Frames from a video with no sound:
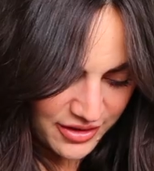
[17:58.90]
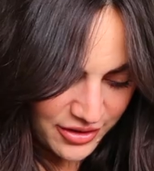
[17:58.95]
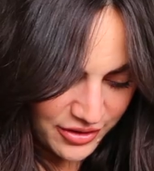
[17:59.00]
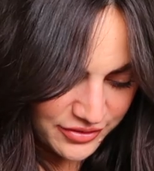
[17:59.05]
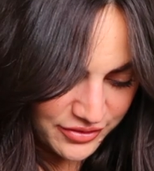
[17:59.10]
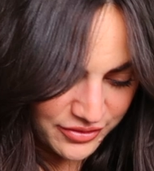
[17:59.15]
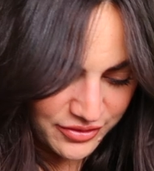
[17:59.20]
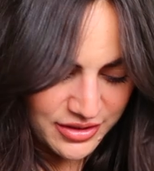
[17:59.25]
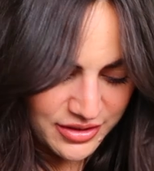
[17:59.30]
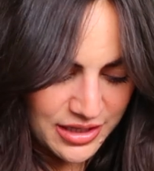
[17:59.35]

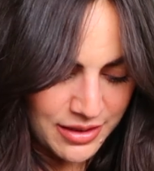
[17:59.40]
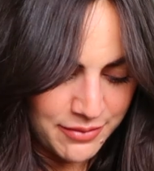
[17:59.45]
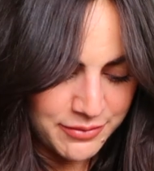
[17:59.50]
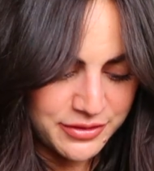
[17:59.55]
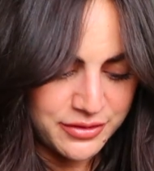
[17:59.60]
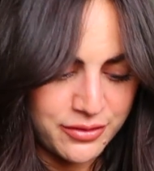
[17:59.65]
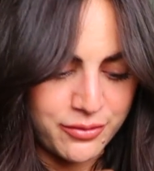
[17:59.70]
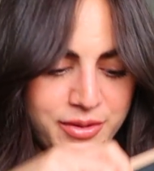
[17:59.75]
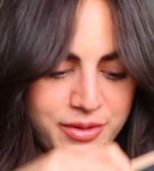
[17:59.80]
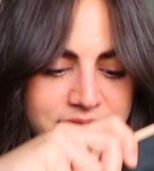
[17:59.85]
also
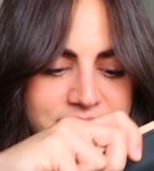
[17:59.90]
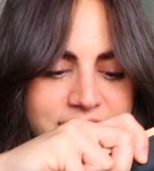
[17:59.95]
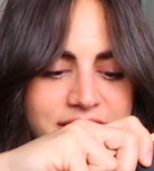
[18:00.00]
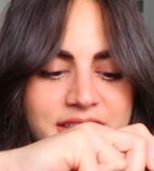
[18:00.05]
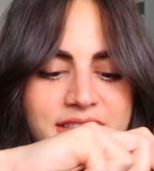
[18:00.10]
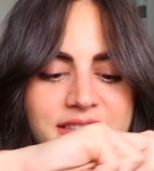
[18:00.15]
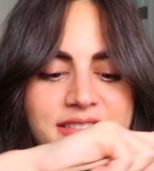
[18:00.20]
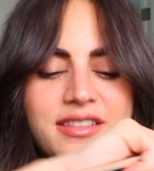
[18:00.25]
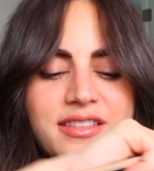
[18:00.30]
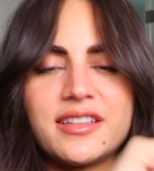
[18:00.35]
comes with
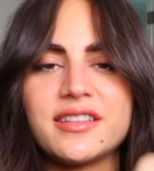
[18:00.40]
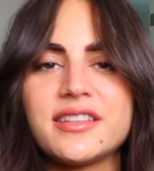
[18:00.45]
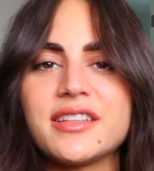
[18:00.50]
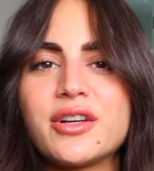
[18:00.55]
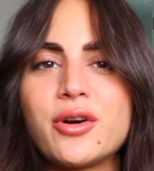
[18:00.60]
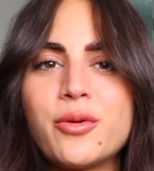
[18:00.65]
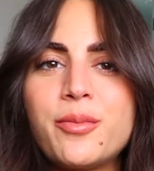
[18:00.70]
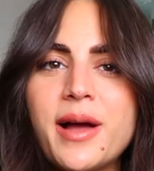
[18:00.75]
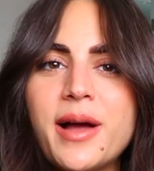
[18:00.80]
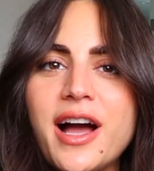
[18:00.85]
this
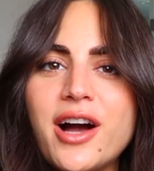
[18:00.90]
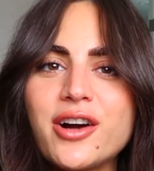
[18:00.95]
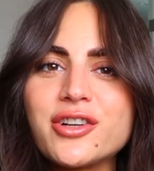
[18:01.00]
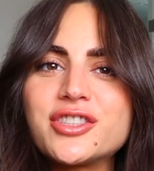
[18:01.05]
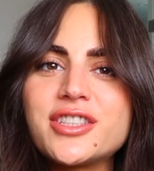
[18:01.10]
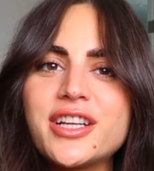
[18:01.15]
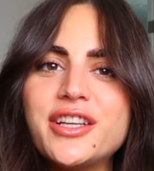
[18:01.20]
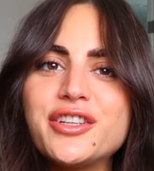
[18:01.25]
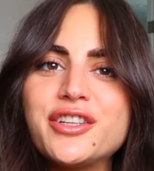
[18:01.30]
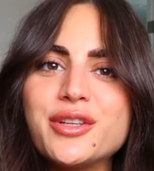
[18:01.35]
little
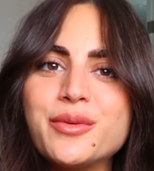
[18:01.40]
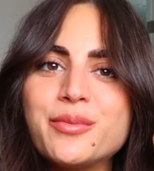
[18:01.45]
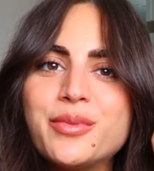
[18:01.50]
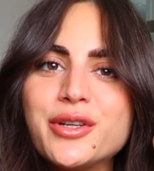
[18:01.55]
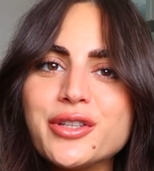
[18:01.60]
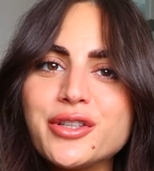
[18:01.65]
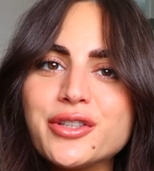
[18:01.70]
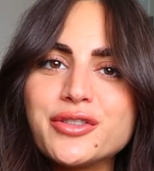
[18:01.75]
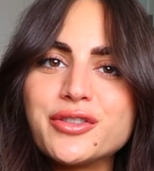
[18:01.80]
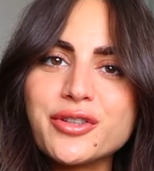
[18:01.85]
pouch that you can
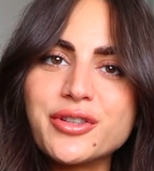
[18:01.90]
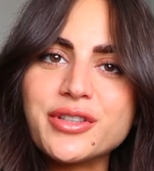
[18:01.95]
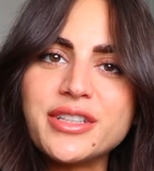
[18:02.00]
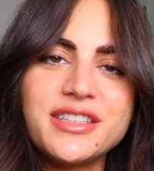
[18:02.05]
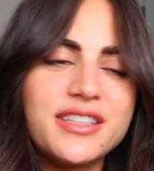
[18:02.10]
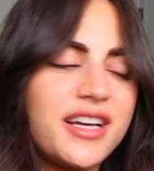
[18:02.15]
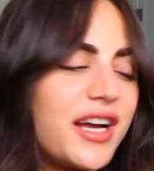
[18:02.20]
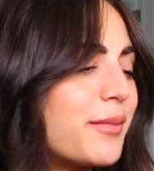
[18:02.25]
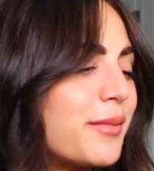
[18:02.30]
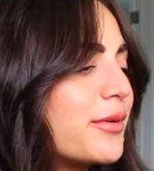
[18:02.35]
put your dirty
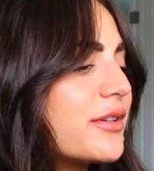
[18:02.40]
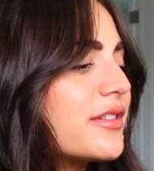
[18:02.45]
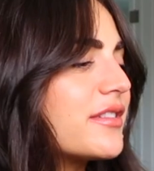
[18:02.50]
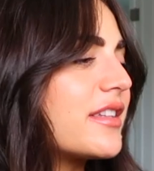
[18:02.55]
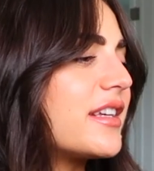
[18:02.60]
diapers